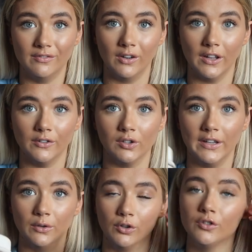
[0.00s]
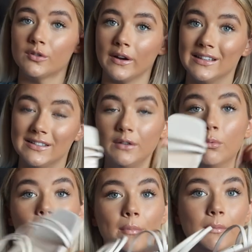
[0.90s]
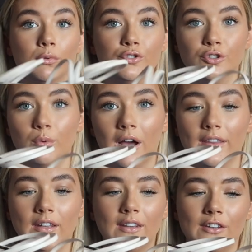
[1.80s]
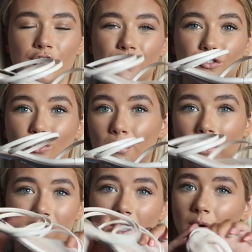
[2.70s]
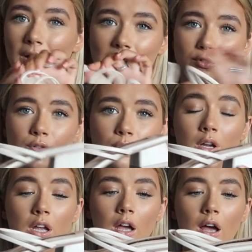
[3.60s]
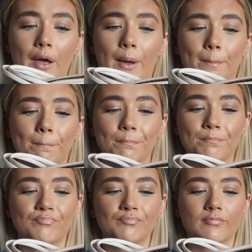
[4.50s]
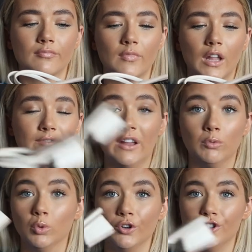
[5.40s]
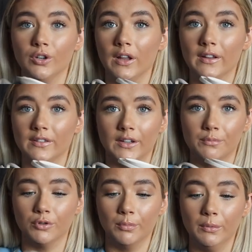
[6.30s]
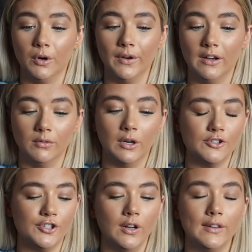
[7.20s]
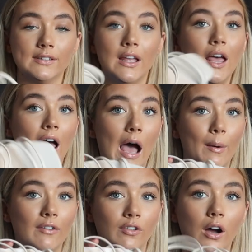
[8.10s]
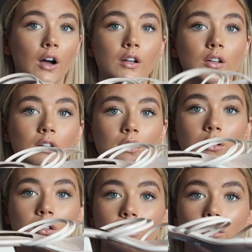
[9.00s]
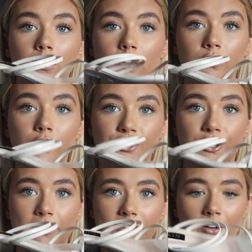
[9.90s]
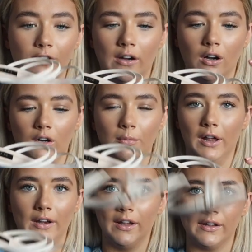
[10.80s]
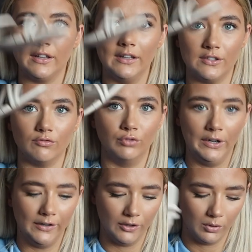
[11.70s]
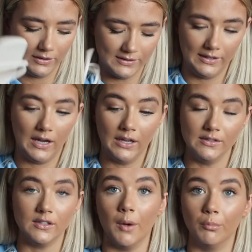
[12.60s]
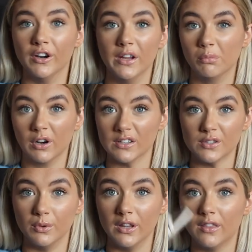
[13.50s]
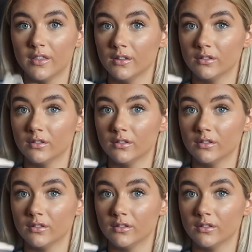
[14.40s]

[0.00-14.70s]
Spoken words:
even feel like you've got heels on. So I can see why people do wear these. They're just not my style at all. I've never worn a shoe like this, and I probably won't ever wear a shoe like this. However, the shoe itself, I can't complain. Like, it's really good quality, and I'm pretty impressed with